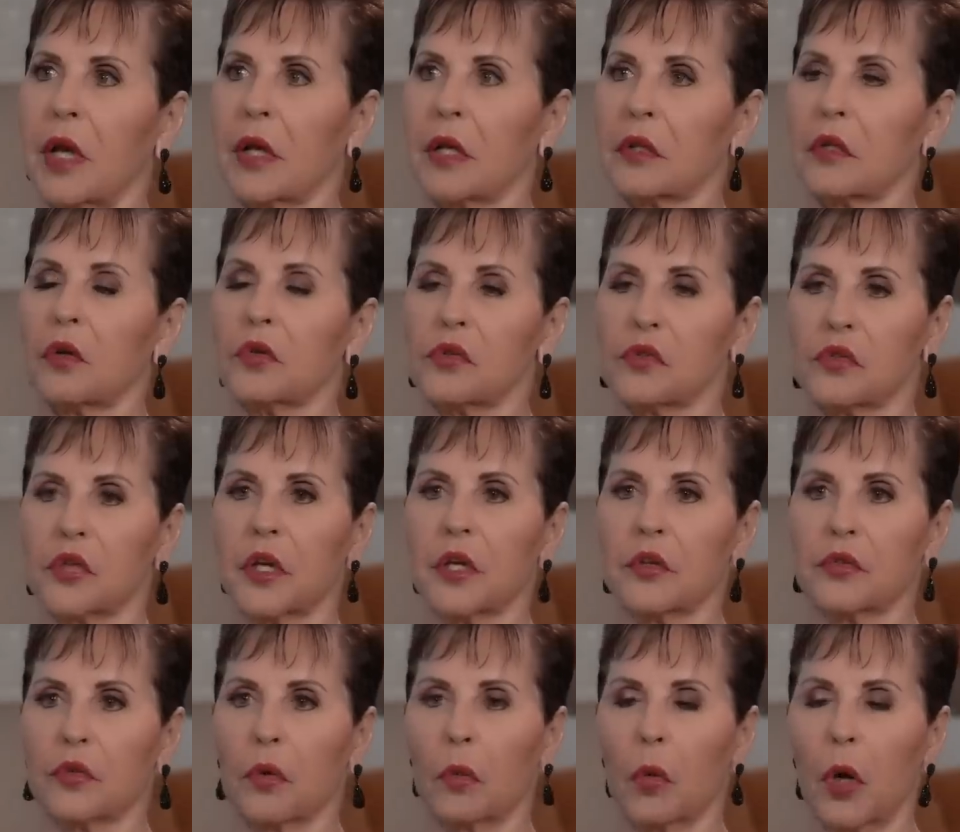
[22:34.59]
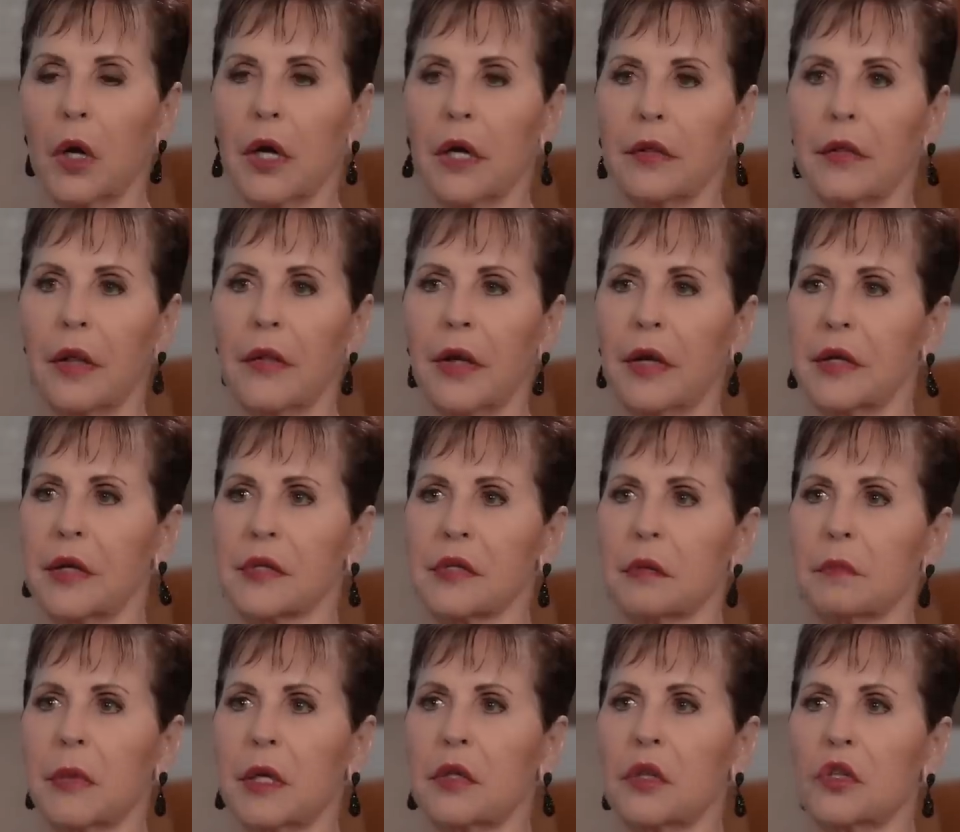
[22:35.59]
take those things away. Now, that
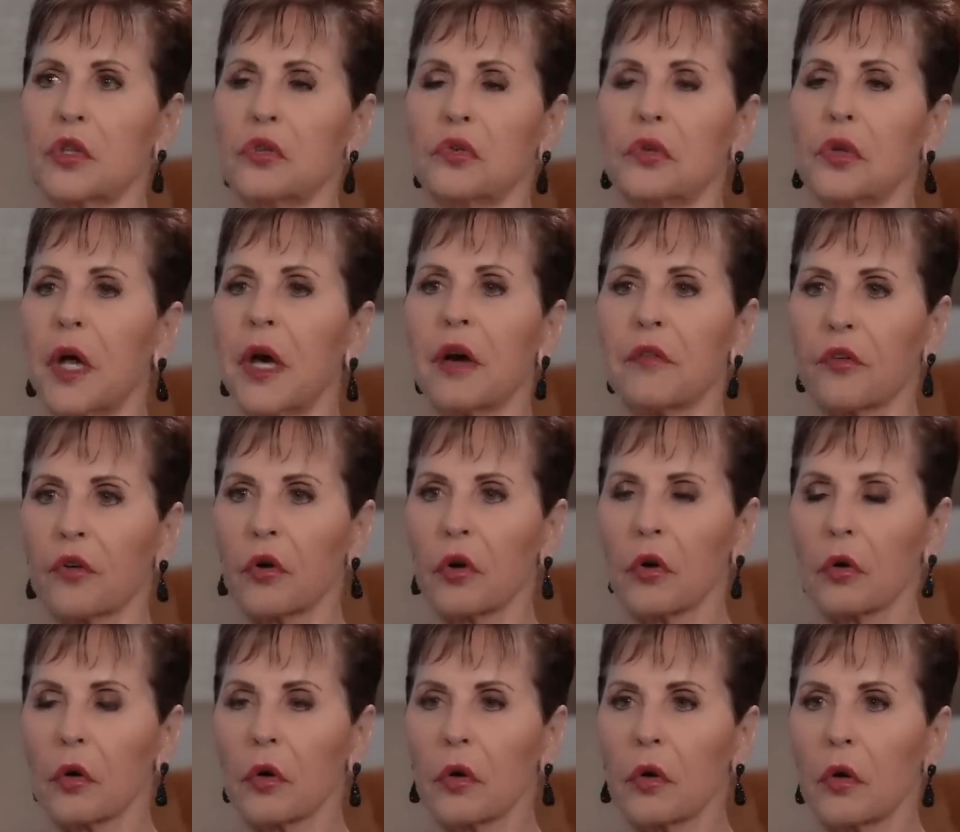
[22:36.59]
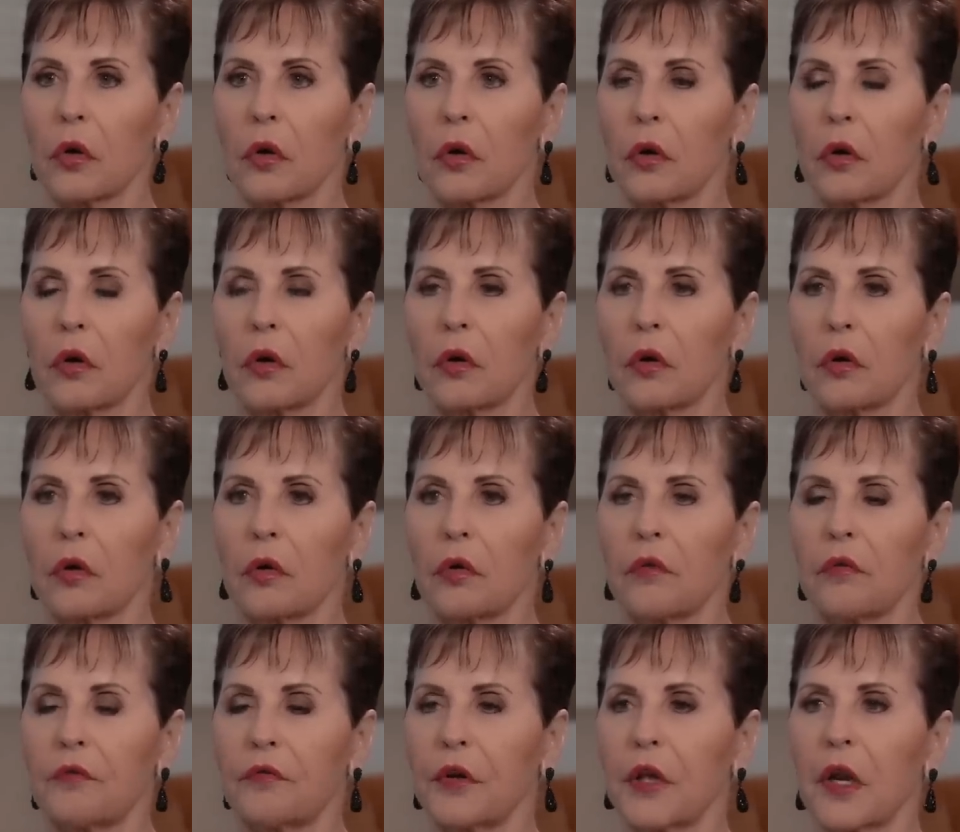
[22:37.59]
doesn't mean that you never
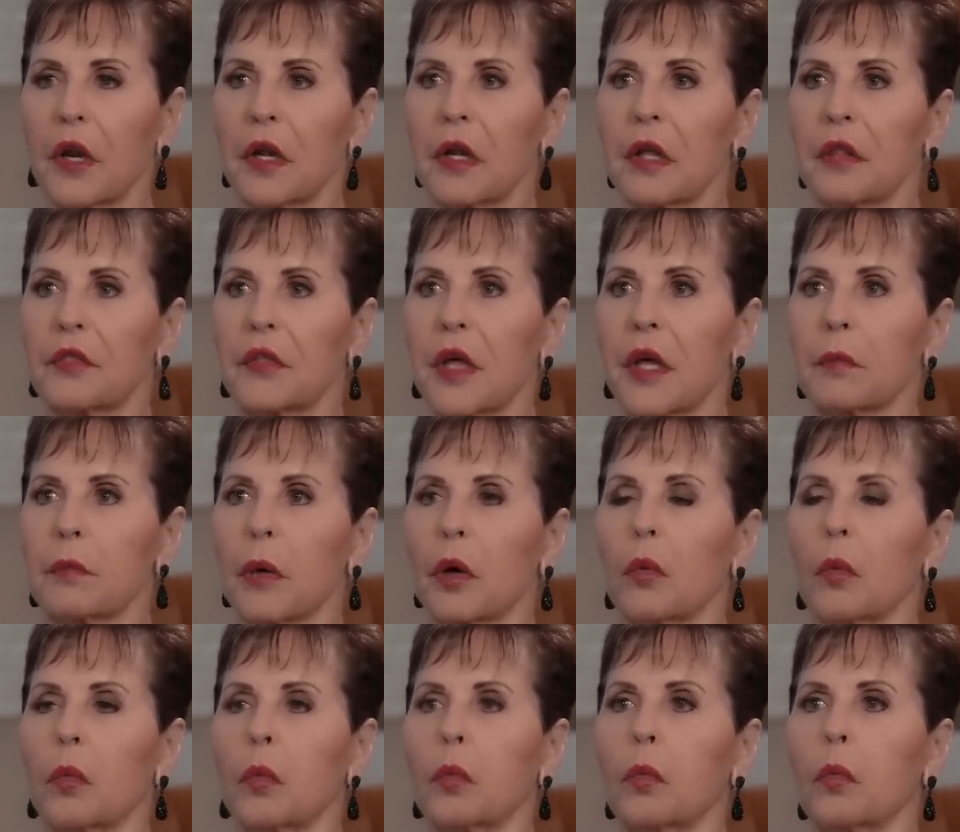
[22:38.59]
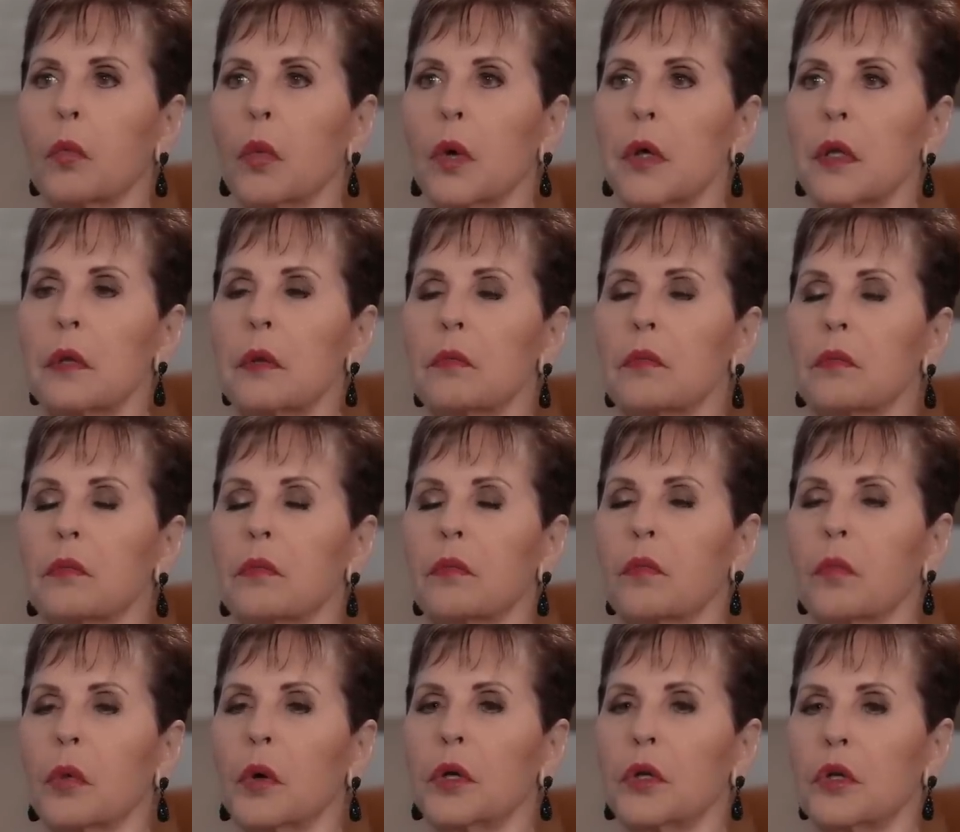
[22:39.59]
feel anything, but
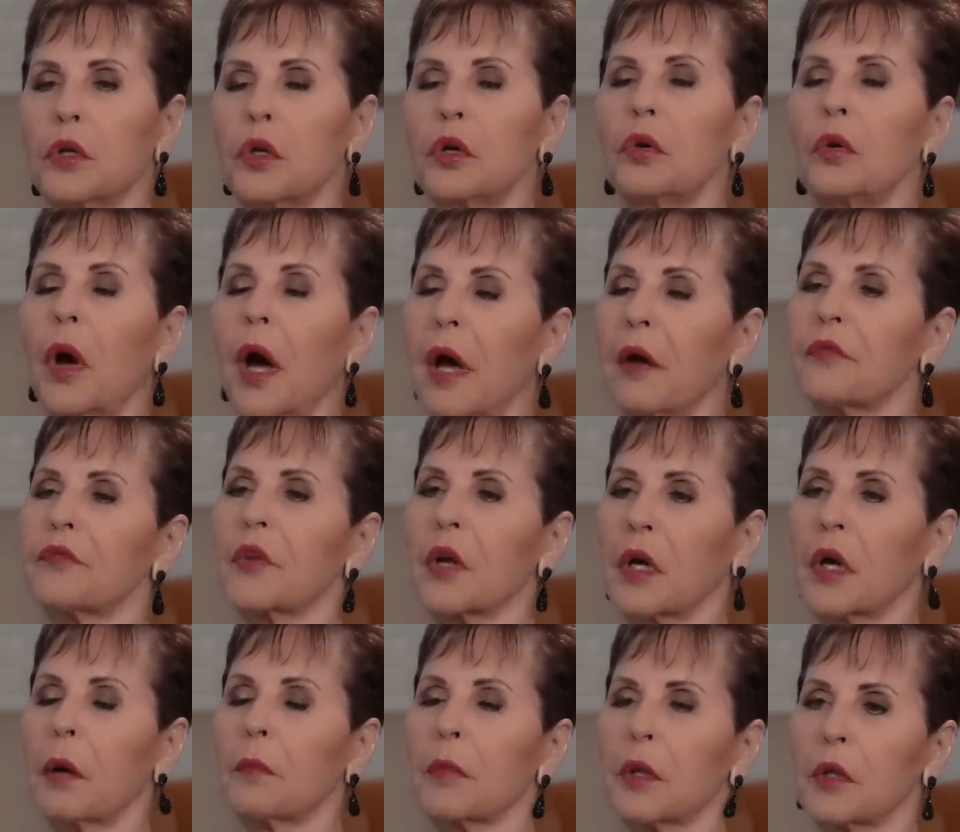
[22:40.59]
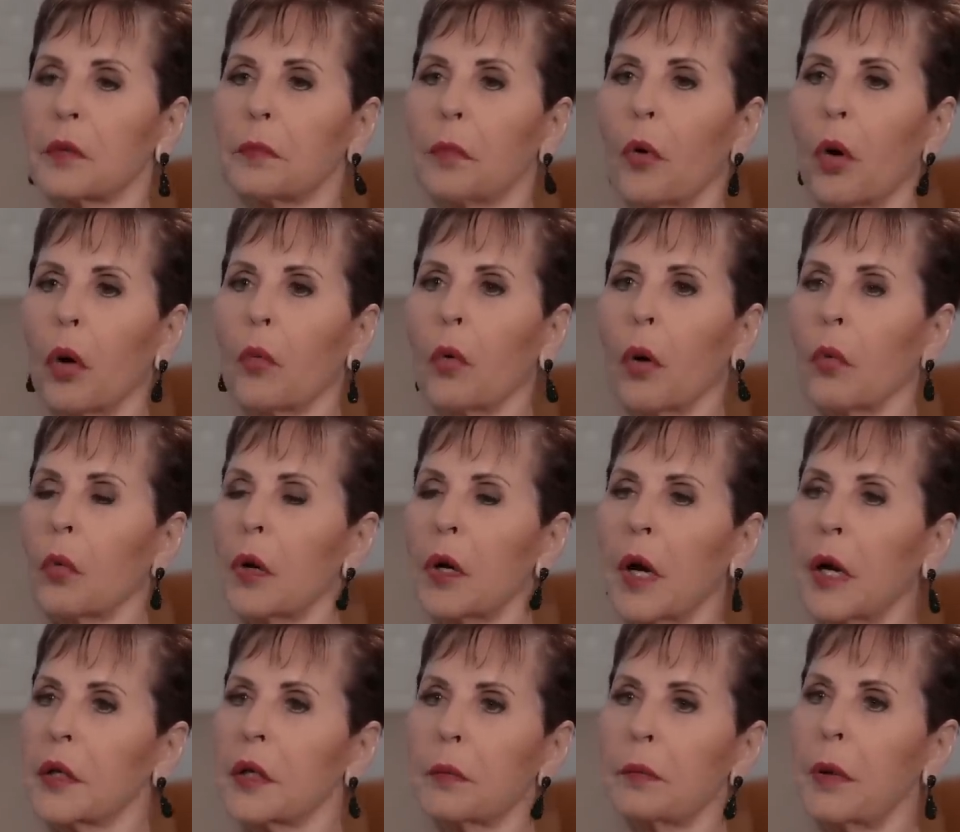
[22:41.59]
we do have to come to the point where we're
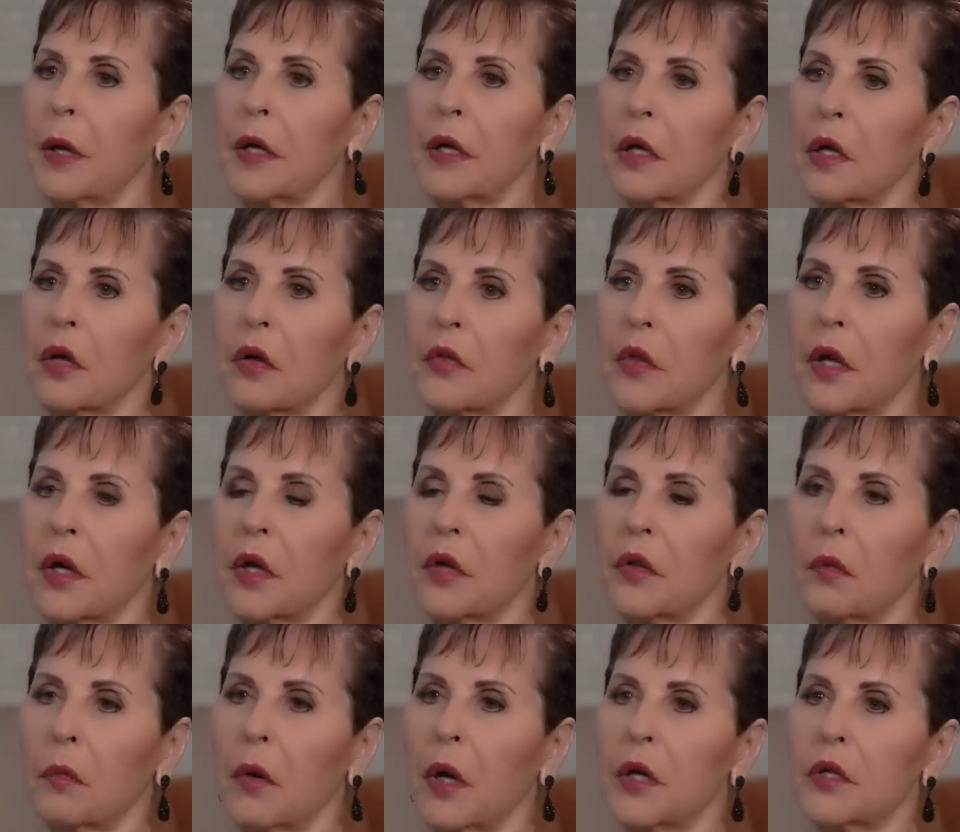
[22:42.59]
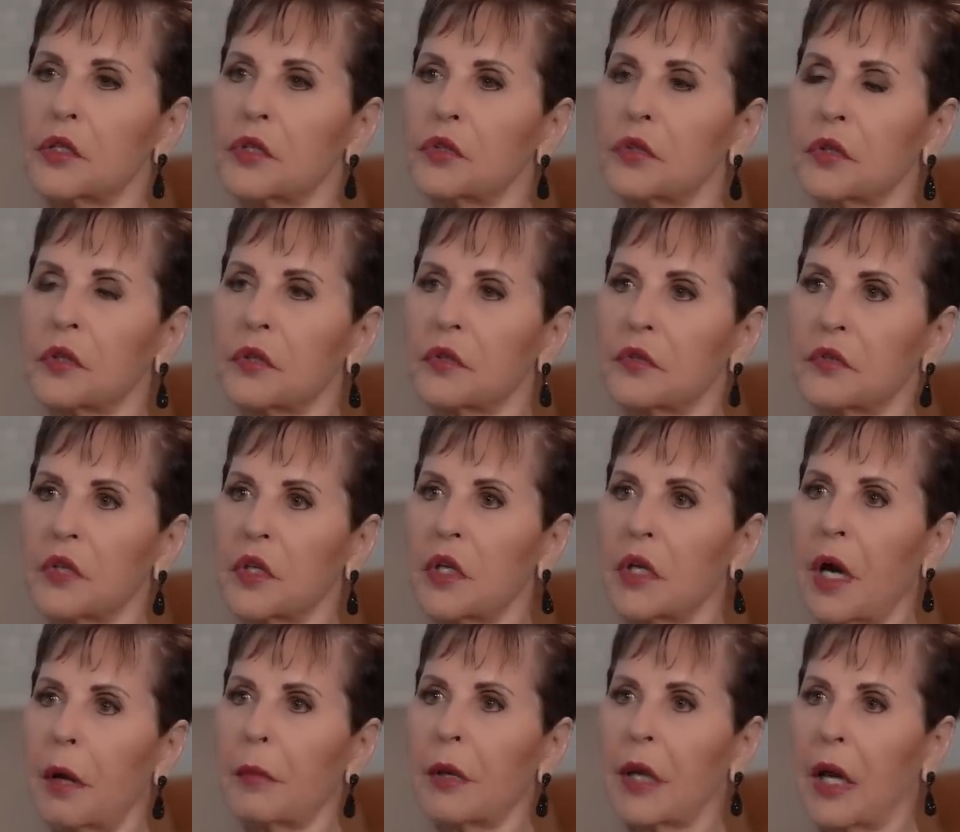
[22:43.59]
not depending on that. Otherwise, you can
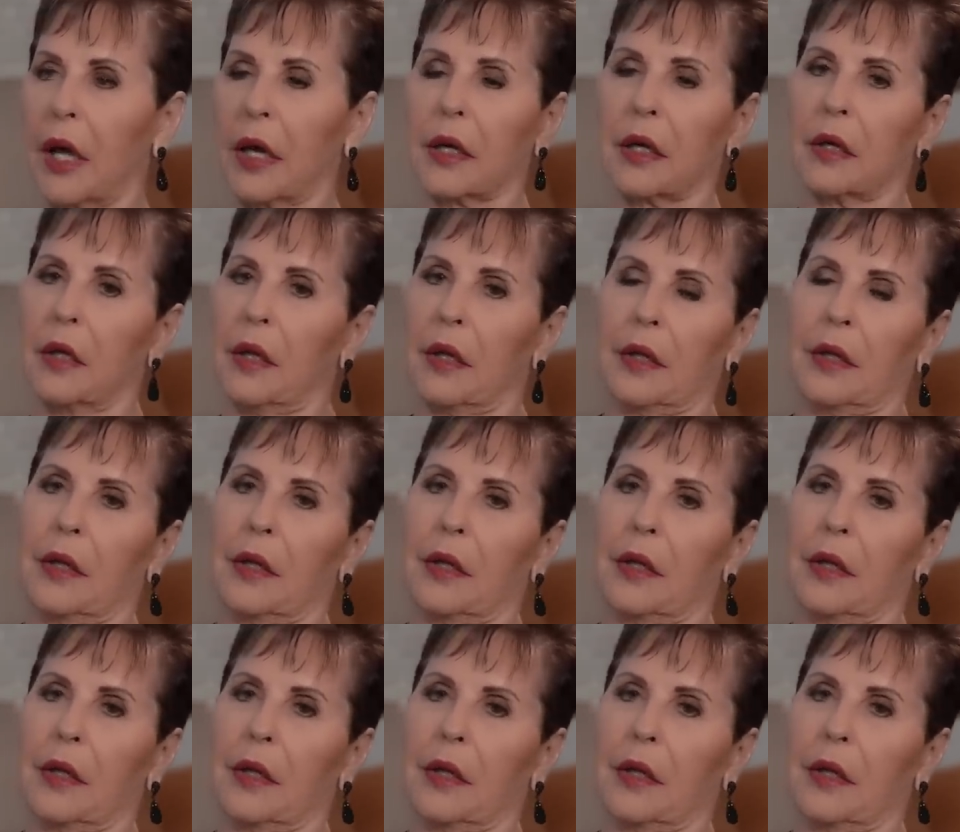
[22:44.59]
see, I mean, like,